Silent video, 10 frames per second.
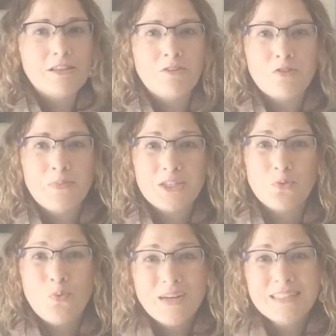their
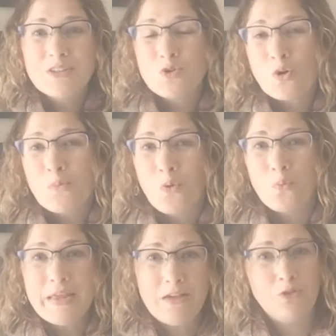information? What does a normal
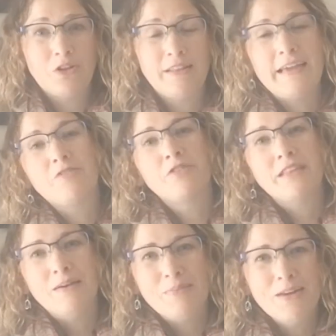week look like for
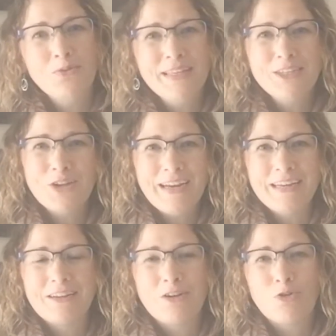them? And really try
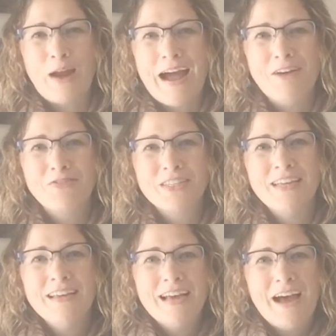to craft
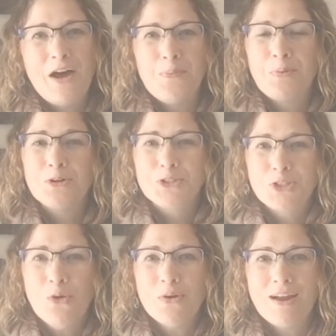a
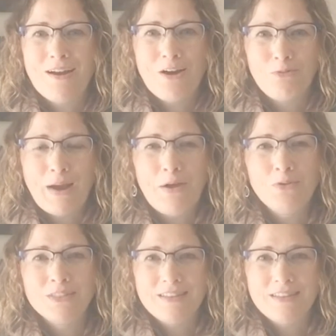persona around